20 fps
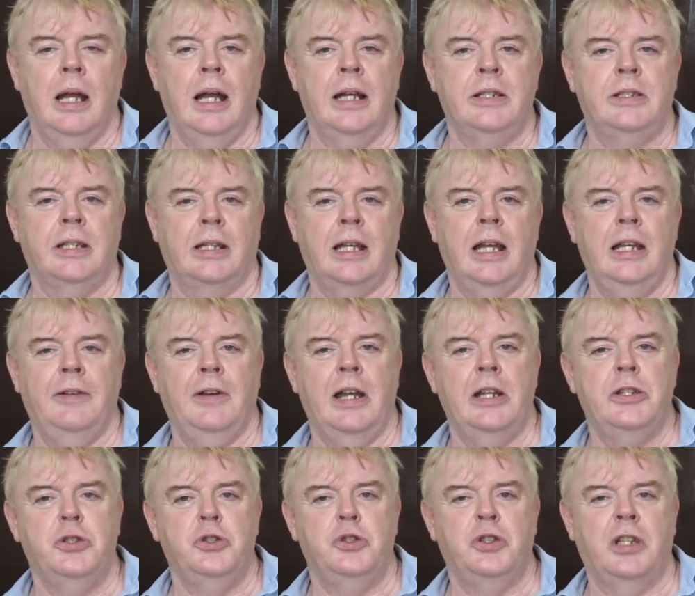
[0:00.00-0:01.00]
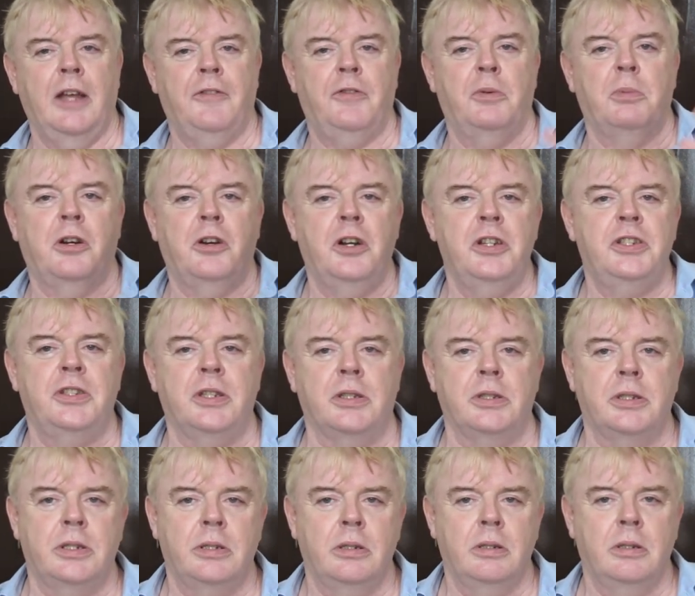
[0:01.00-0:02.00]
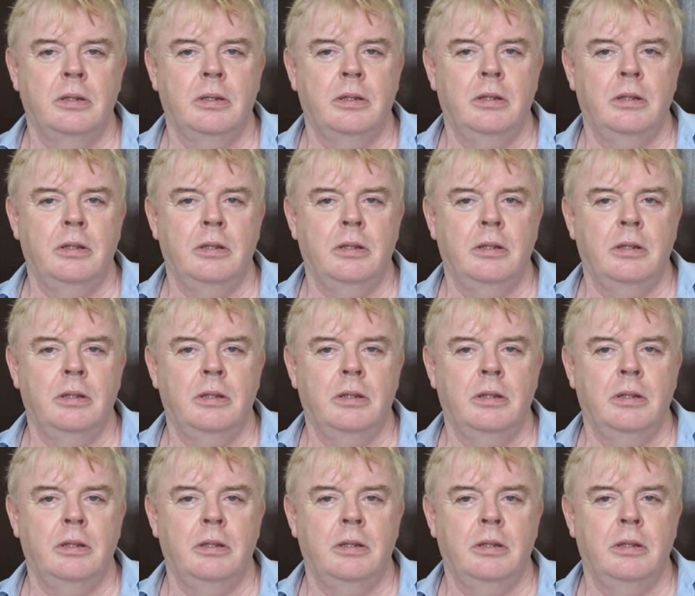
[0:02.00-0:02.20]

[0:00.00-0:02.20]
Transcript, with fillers: as the kind of attitudes you get from Christians.